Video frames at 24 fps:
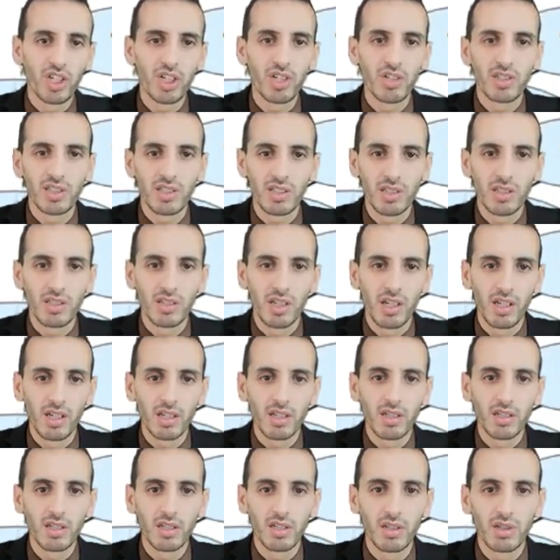Here's the thing,
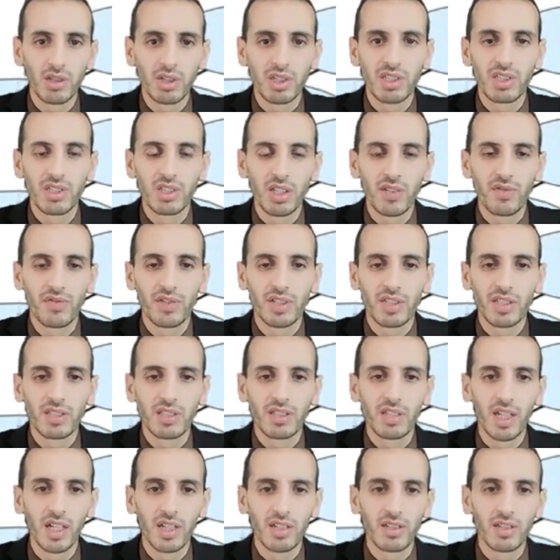here's the difference
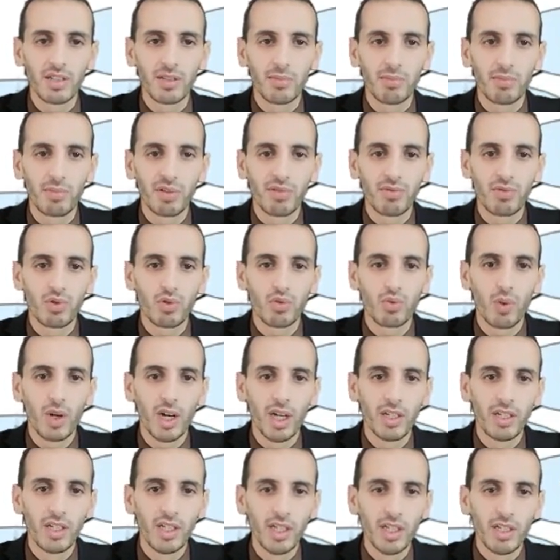than the previous
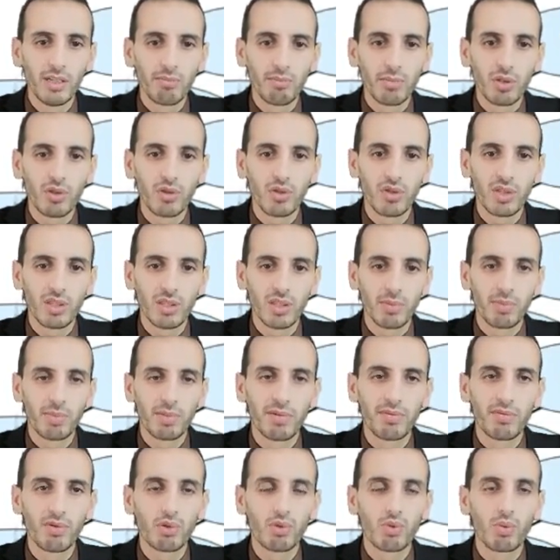one, because in the
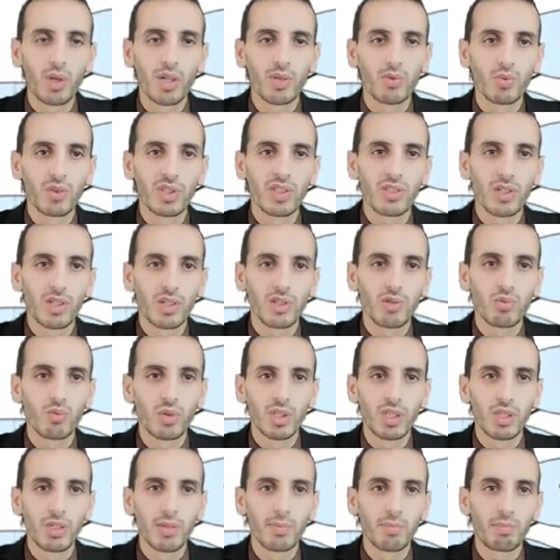previous one we started
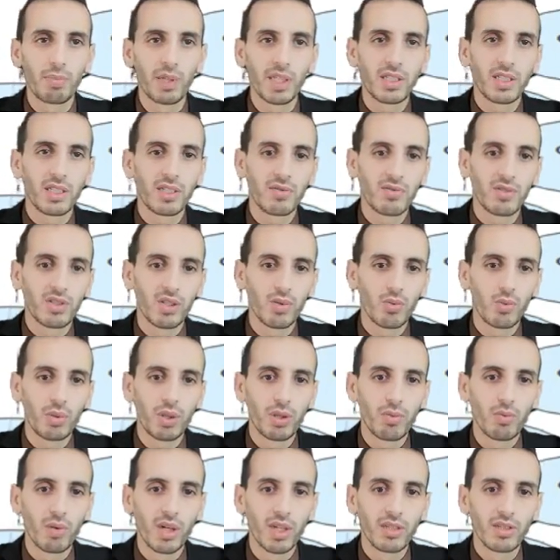with competitive and then
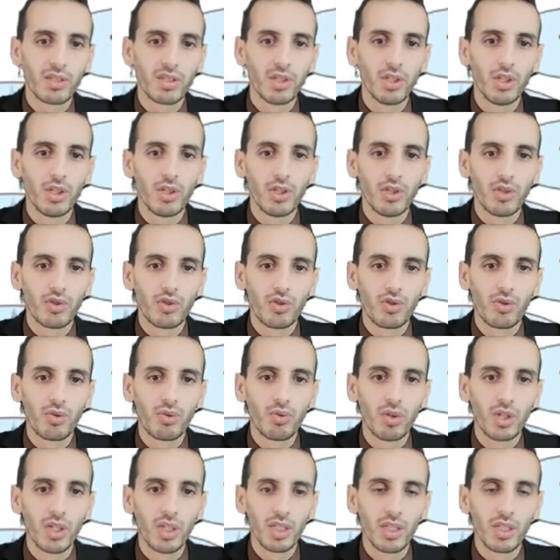we went
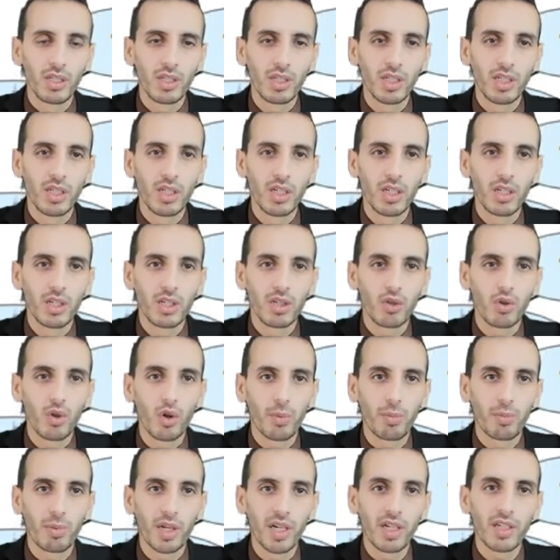to the
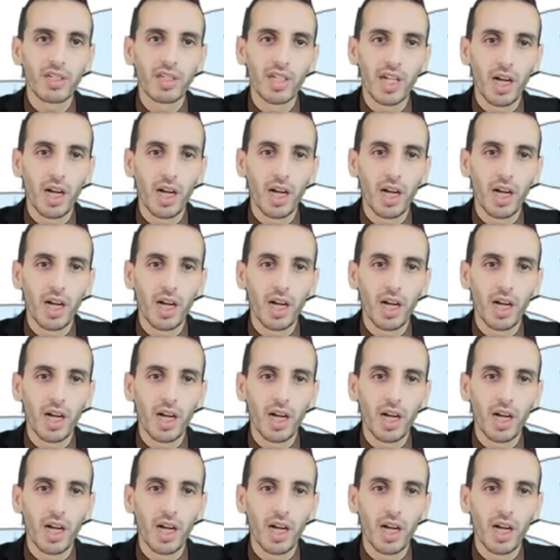corporate.